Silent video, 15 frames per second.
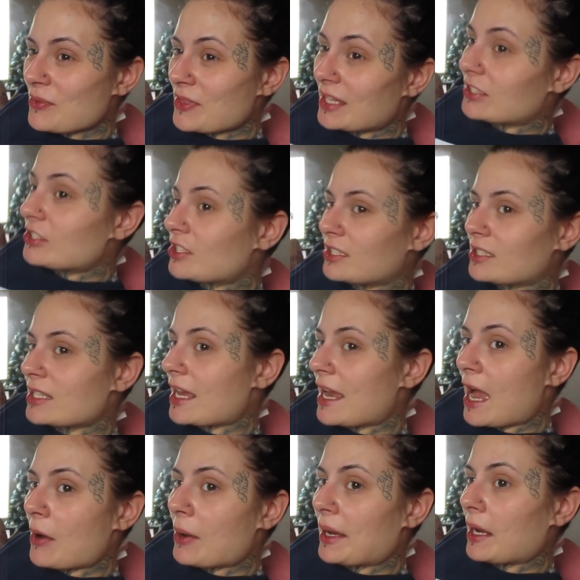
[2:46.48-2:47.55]
That's just like
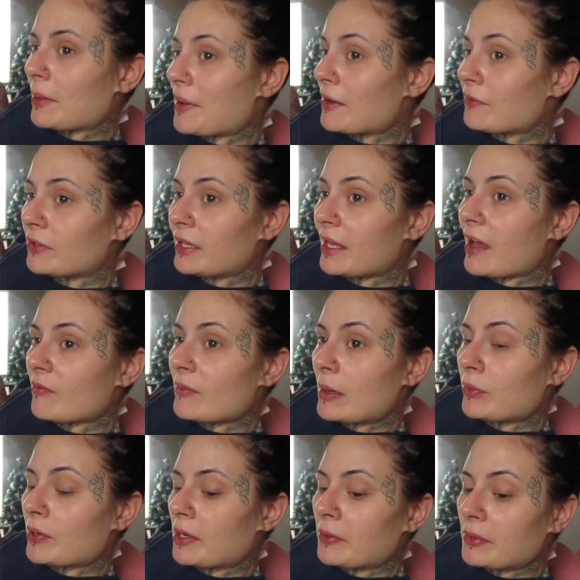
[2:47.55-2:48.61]
how I am. I really have my
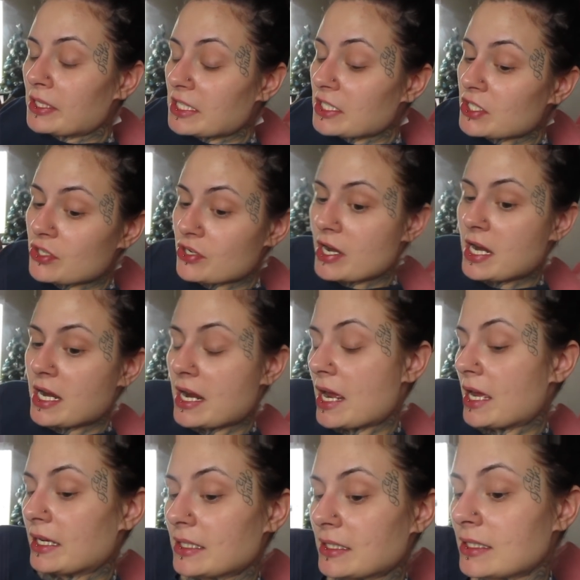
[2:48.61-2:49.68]
priorities straight,
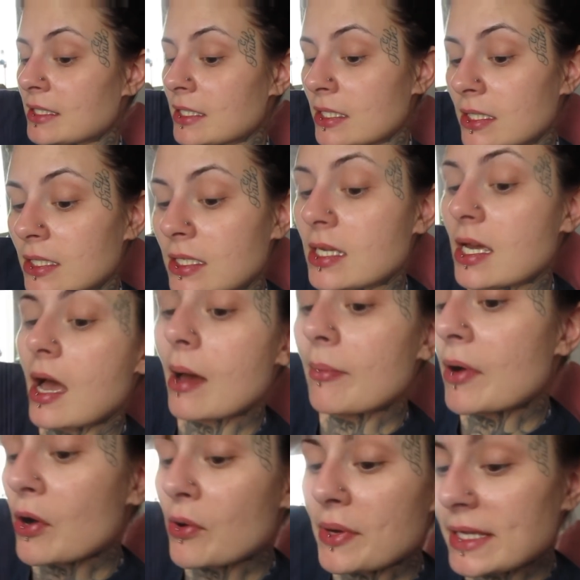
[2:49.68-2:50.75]
and
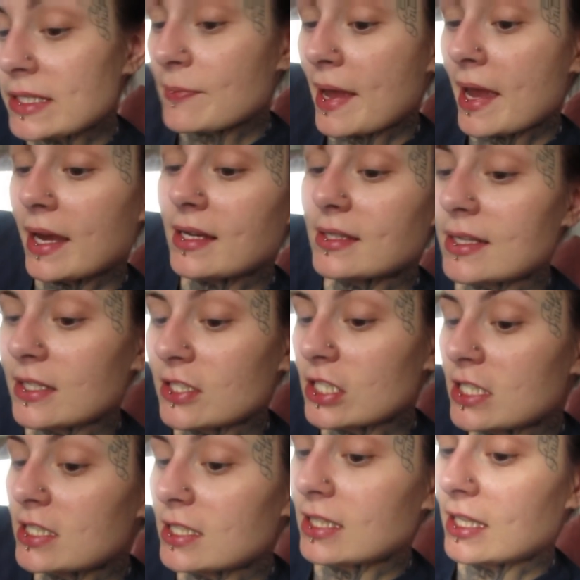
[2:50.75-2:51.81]
I'm always paying
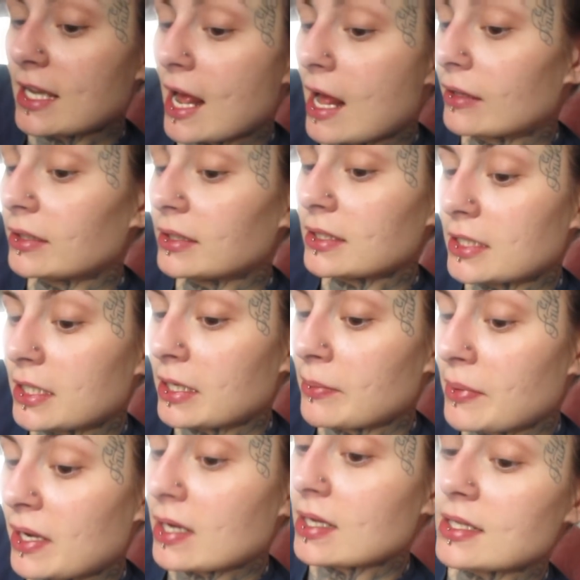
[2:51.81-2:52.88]
attention to the calendar,
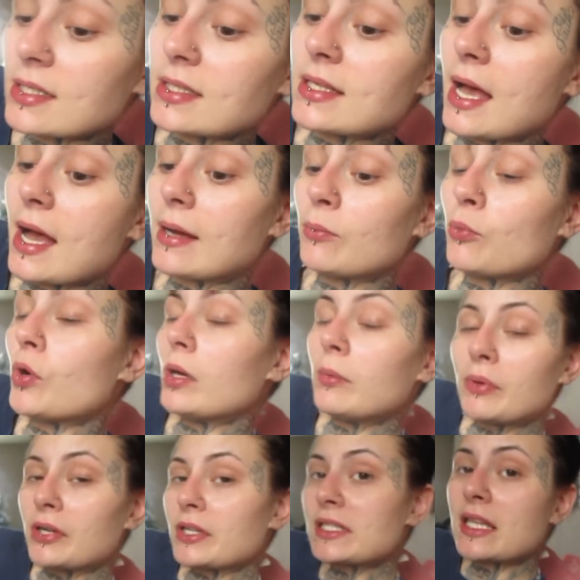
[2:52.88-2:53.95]
because I'm
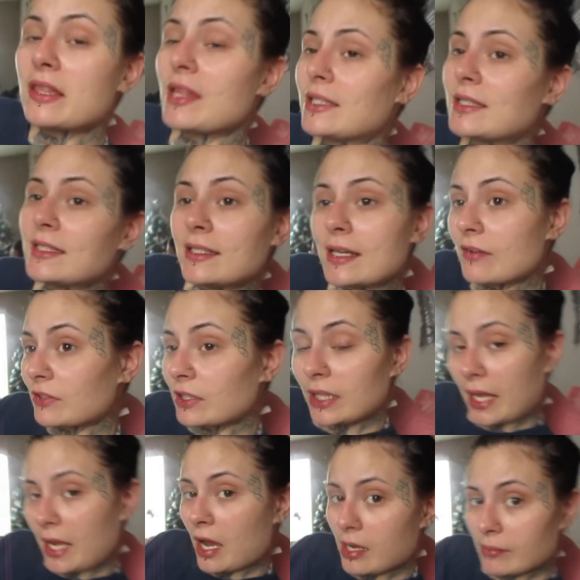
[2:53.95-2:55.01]
one person that's never
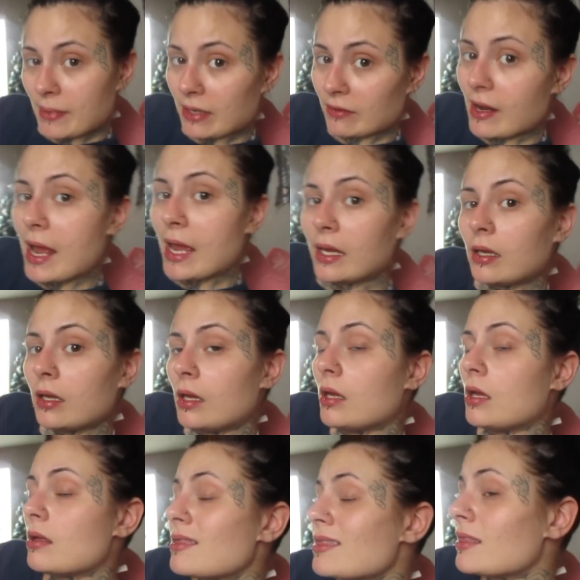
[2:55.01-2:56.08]
late on my rent.
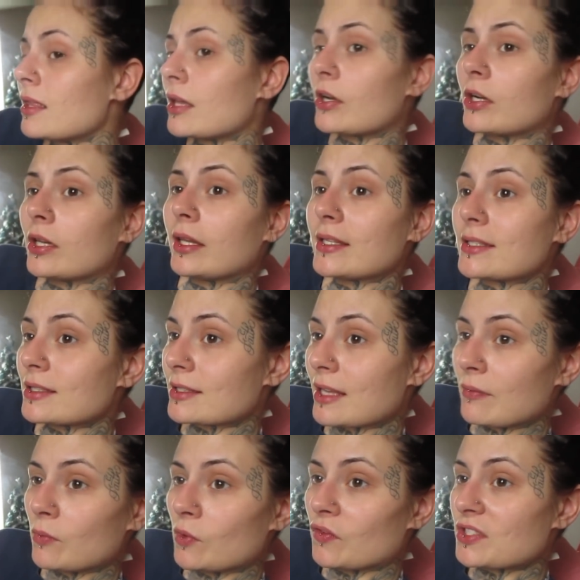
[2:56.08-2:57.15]
Literally, since
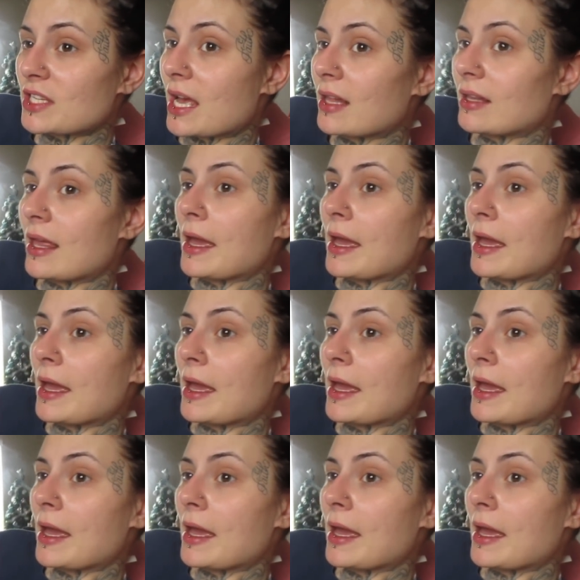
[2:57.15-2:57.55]
I moved to L